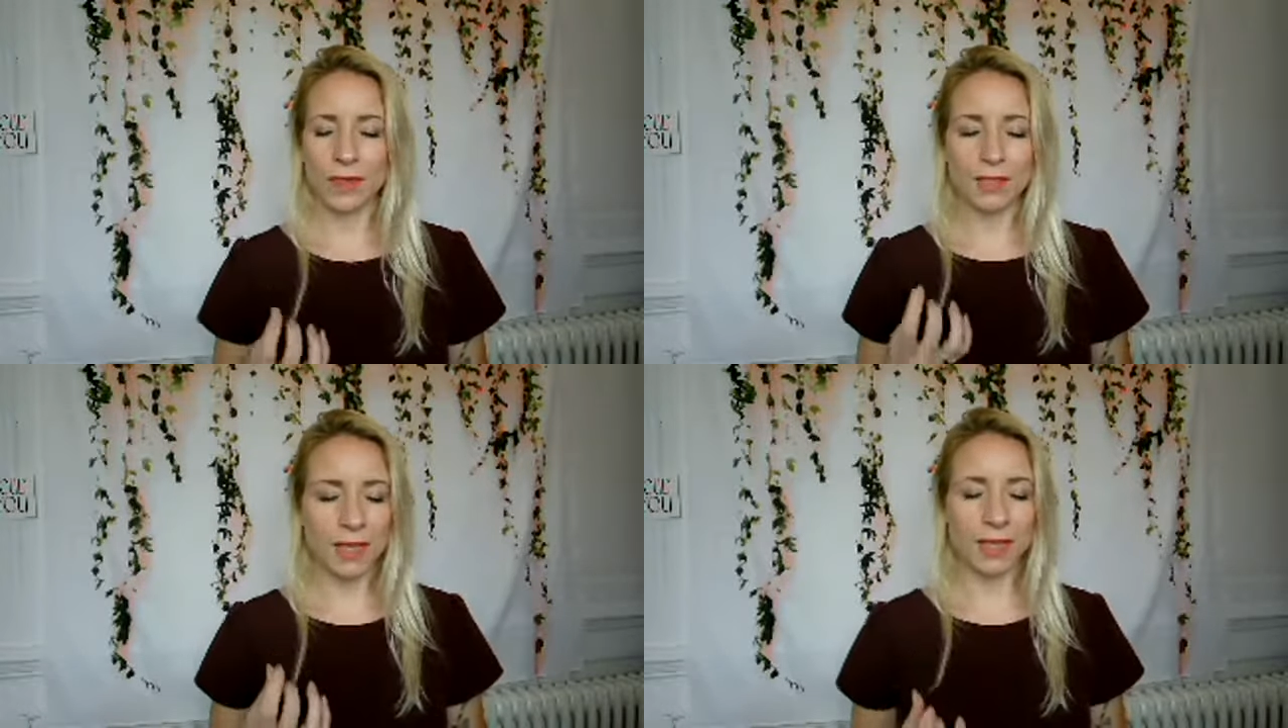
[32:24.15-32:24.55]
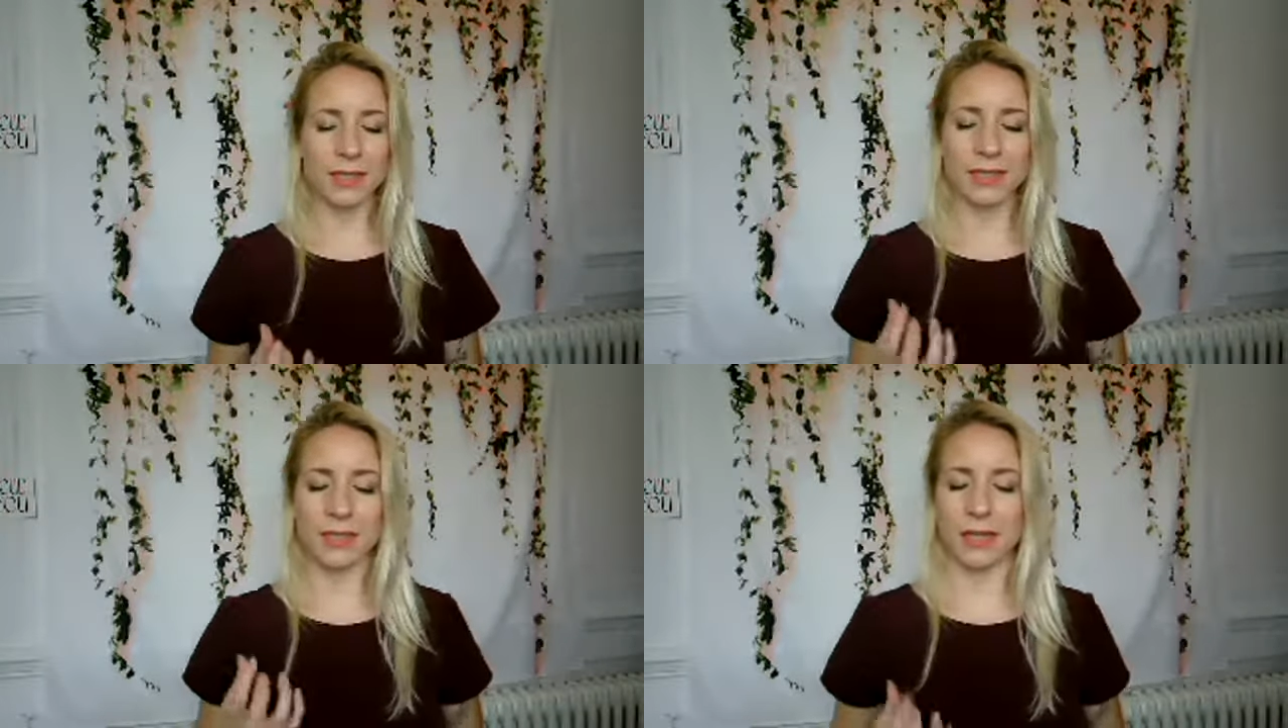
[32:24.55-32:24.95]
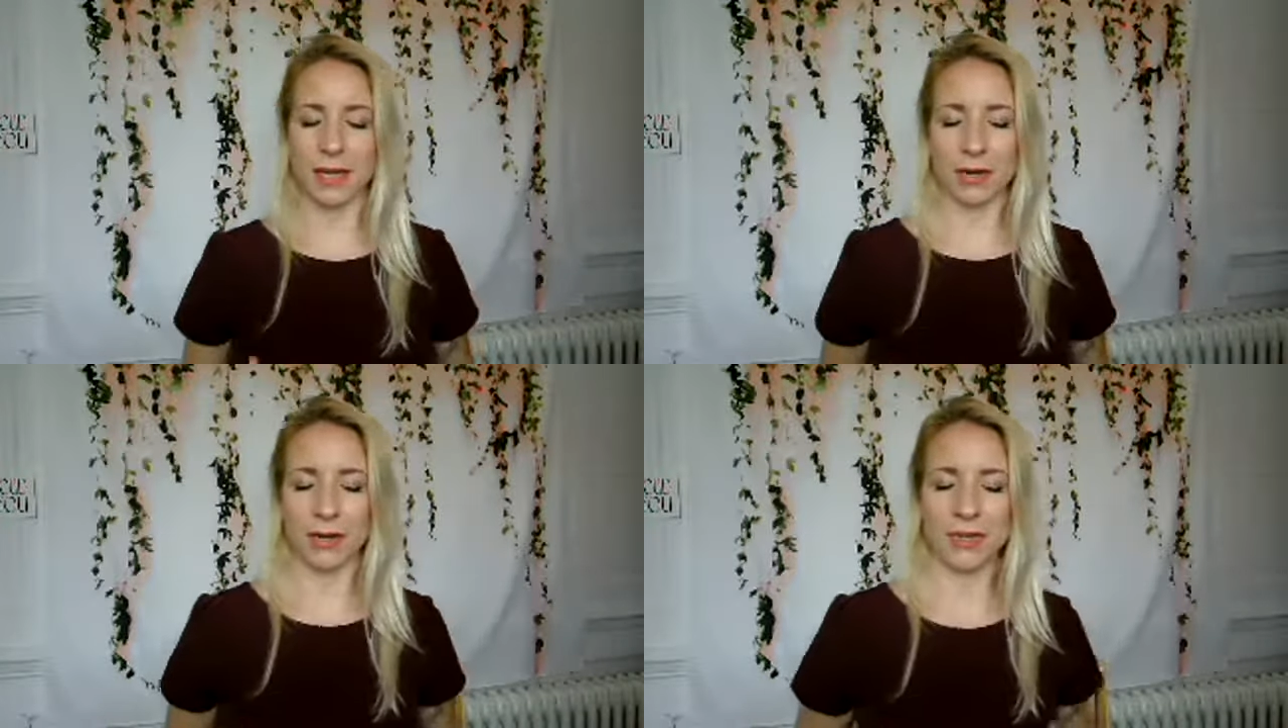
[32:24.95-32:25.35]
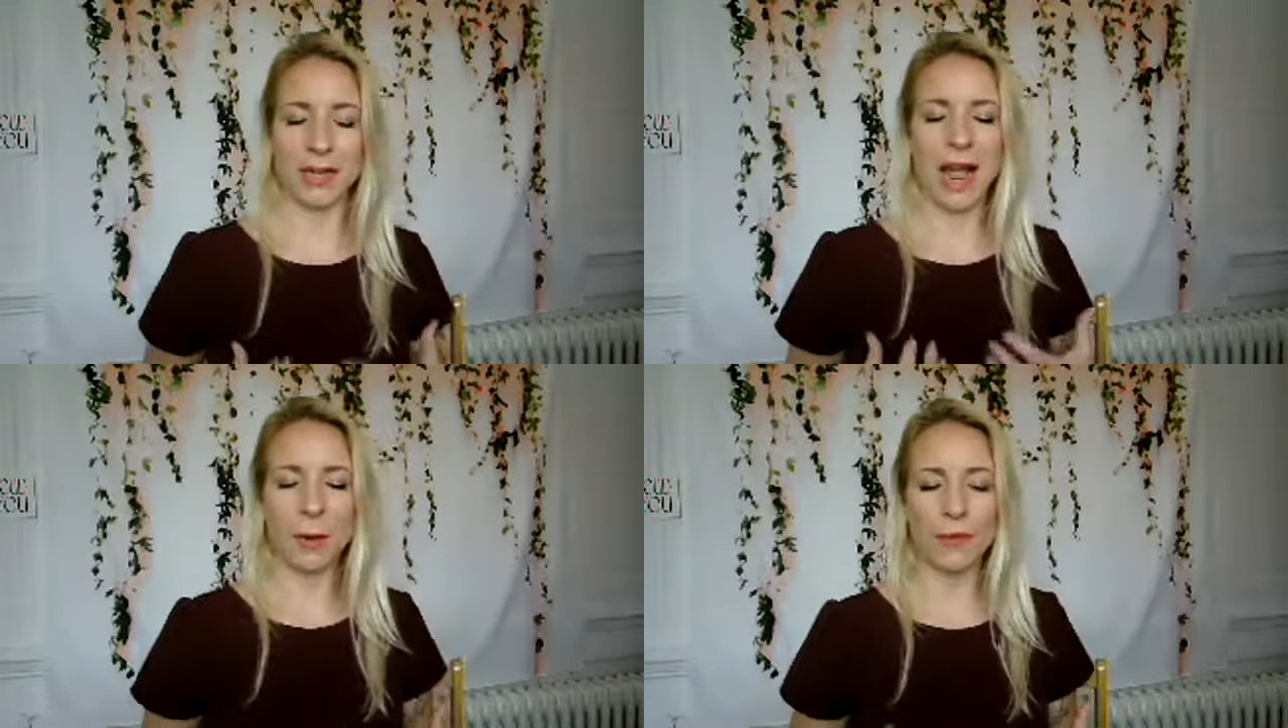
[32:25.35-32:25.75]
sex is sacred, and
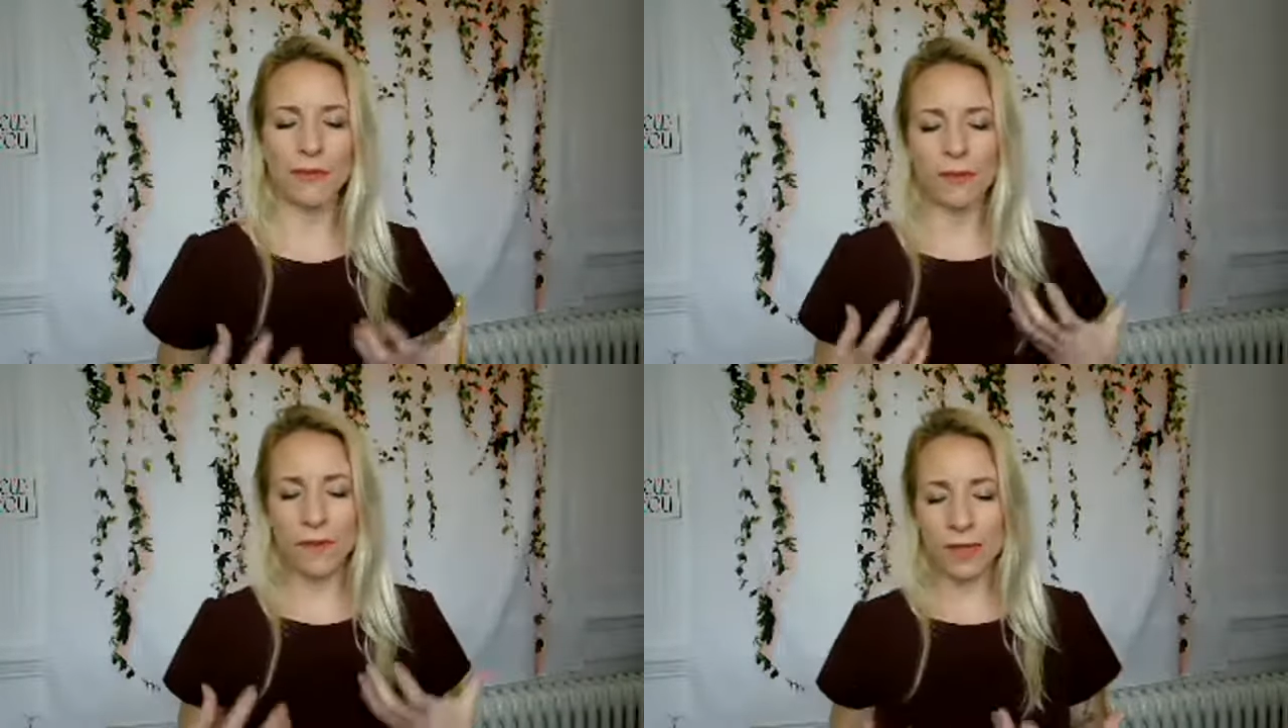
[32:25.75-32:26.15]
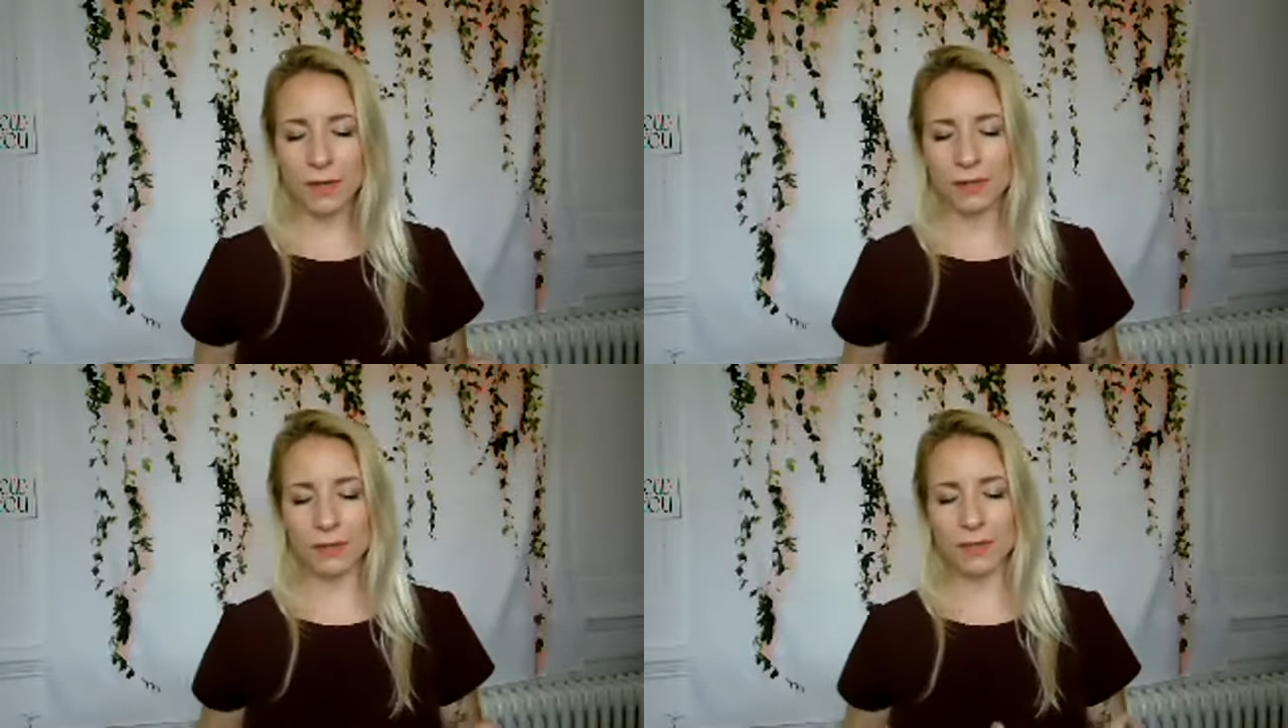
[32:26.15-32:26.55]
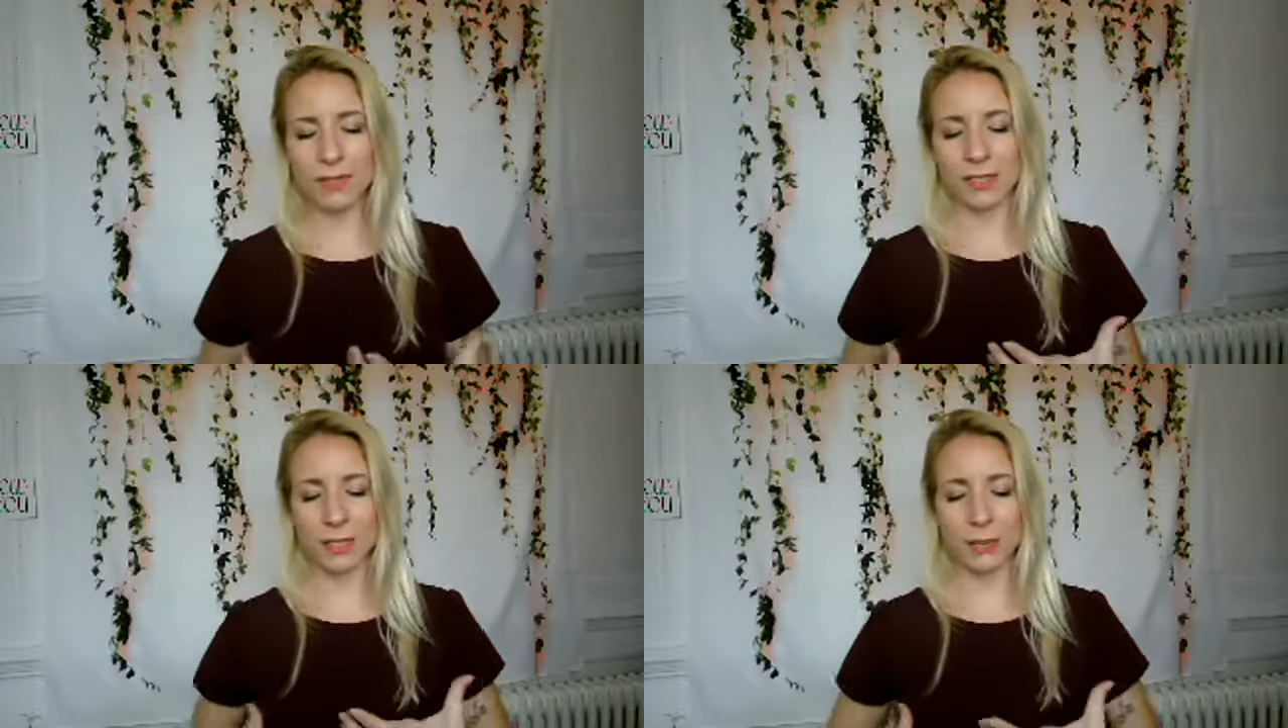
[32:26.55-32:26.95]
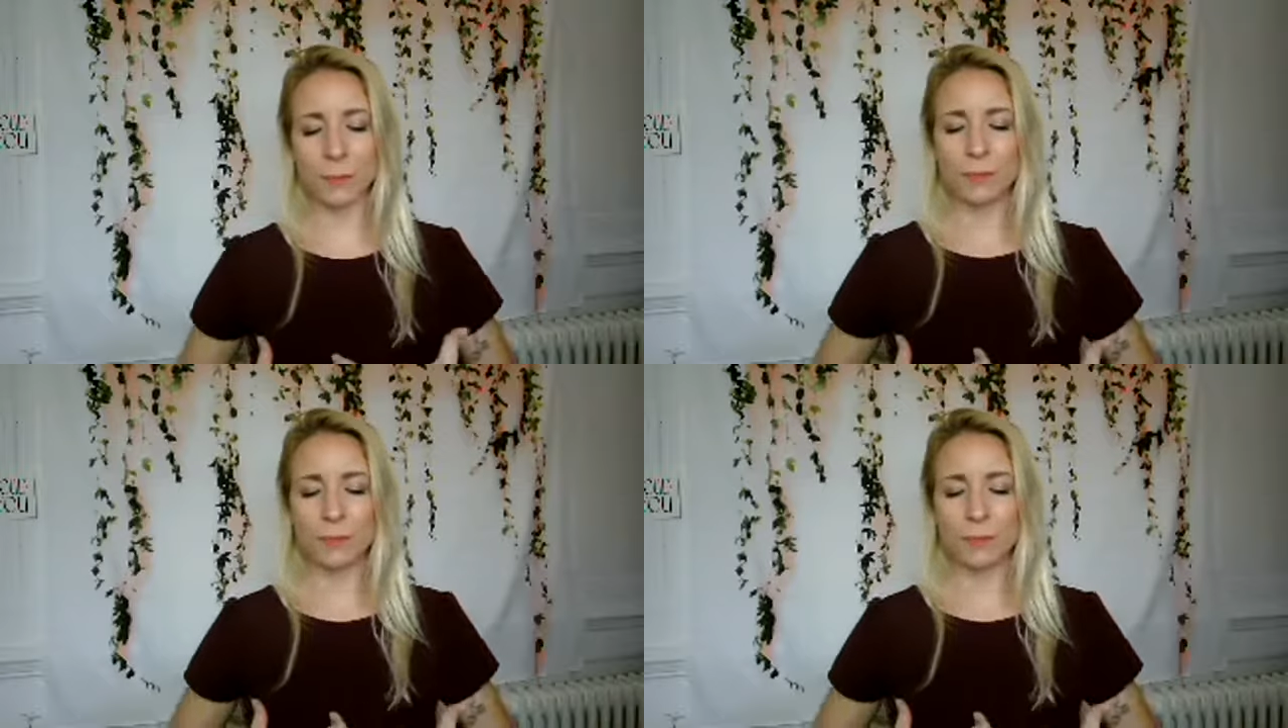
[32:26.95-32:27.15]
how it feels to